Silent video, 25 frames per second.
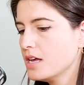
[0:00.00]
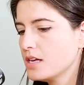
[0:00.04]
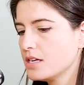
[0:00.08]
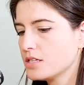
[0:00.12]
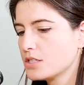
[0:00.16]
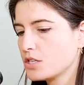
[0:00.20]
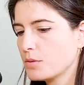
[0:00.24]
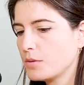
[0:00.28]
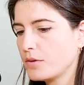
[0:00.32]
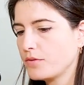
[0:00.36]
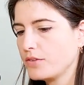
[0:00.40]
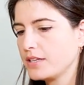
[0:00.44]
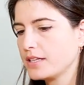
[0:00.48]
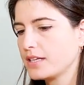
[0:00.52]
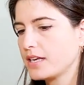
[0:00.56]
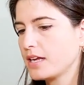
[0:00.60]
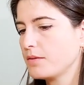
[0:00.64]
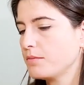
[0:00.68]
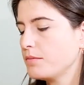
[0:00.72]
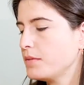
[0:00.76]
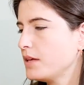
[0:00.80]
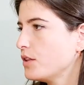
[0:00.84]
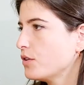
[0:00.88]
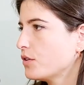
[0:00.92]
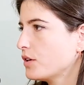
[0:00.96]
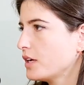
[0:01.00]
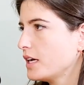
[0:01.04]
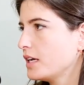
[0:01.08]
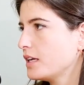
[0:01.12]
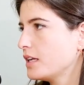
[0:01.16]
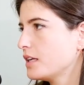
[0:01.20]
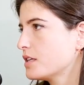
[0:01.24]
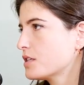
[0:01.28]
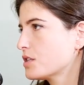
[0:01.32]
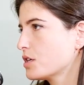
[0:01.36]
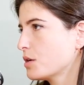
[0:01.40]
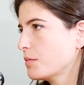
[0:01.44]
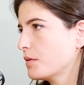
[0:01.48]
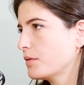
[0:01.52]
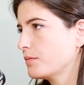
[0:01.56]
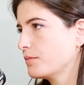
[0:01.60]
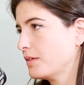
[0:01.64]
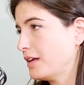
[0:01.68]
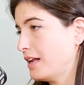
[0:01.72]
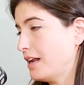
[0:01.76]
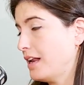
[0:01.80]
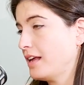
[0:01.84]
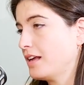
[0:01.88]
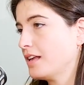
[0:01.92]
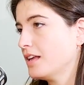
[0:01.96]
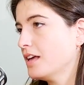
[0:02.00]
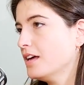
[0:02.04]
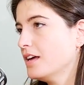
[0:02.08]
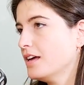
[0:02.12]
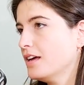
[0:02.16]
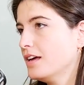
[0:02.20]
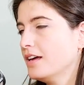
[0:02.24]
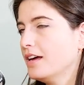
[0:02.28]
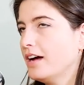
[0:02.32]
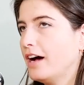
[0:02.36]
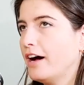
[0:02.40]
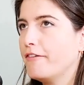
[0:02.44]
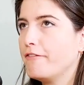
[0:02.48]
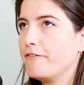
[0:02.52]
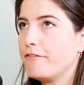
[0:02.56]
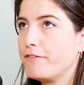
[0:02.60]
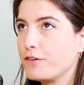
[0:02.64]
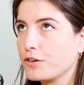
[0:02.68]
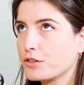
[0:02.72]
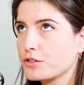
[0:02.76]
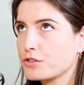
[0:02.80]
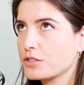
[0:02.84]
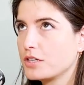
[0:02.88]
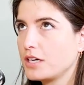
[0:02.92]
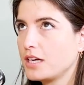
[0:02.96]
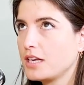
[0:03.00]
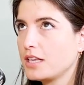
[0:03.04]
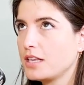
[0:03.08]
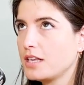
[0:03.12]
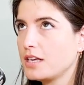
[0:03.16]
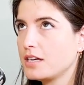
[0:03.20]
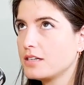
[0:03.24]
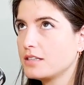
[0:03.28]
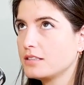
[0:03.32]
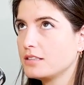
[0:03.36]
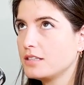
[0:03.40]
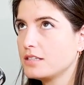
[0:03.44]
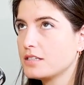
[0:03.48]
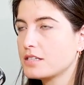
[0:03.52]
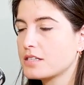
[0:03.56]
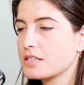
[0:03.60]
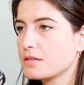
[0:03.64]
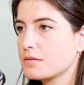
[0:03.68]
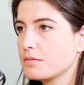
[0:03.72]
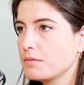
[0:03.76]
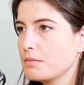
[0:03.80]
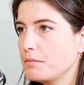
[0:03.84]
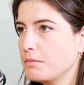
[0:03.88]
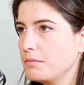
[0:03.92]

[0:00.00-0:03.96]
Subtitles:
Some of it can be donated. Some of unfortunately there's